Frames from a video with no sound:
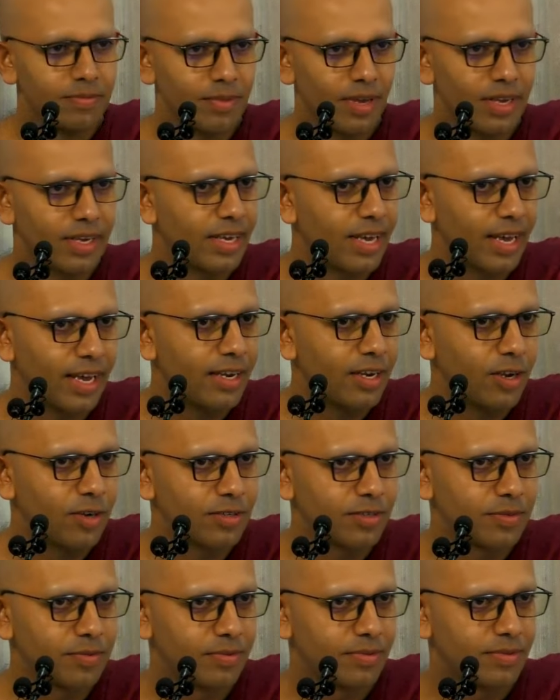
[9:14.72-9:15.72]
I care
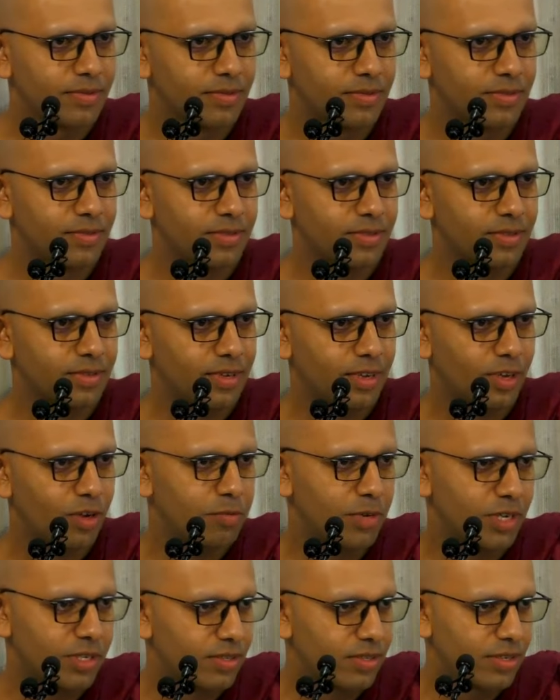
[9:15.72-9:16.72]
not how
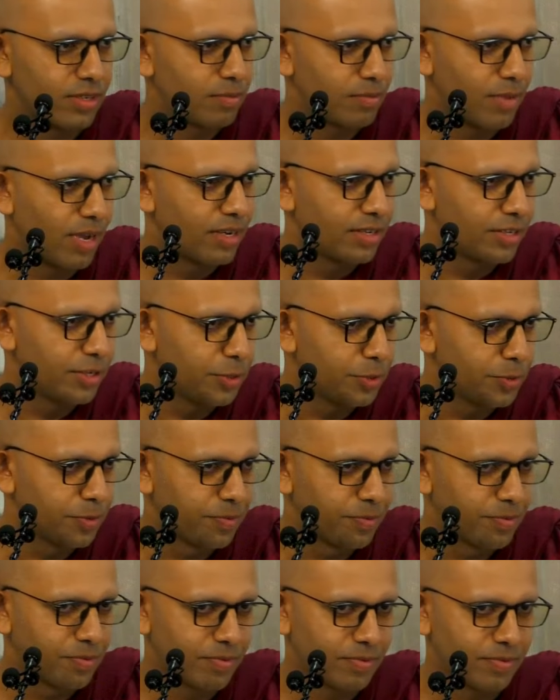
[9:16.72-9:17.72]
much this man
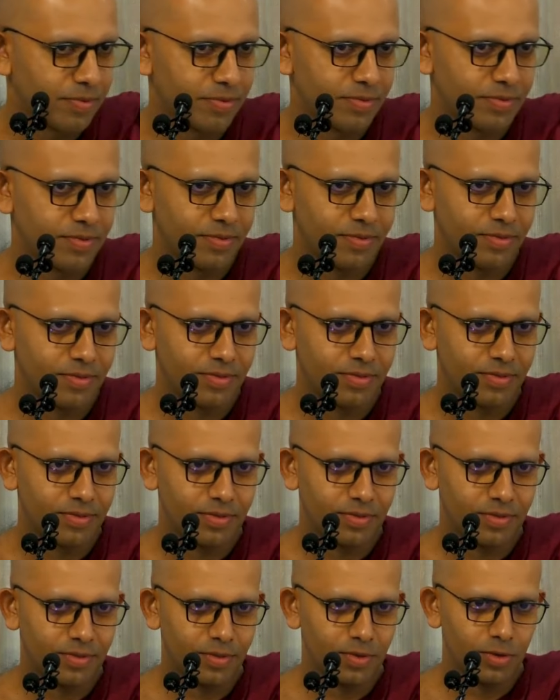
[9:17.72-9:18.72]
knew
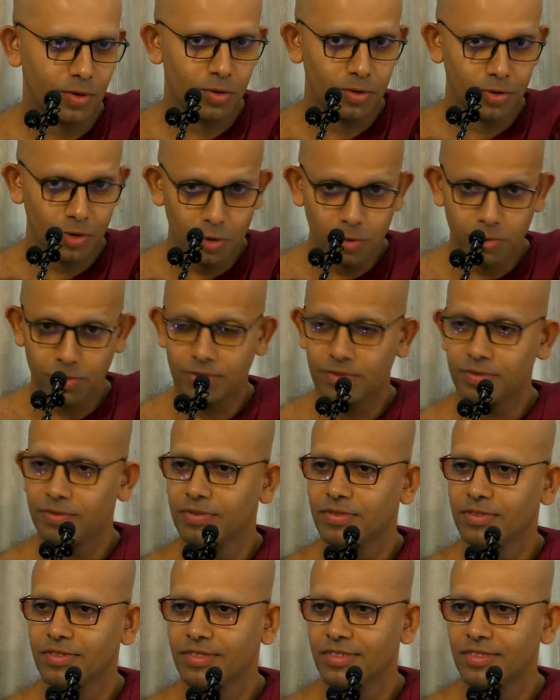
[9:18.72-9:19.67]
or knows,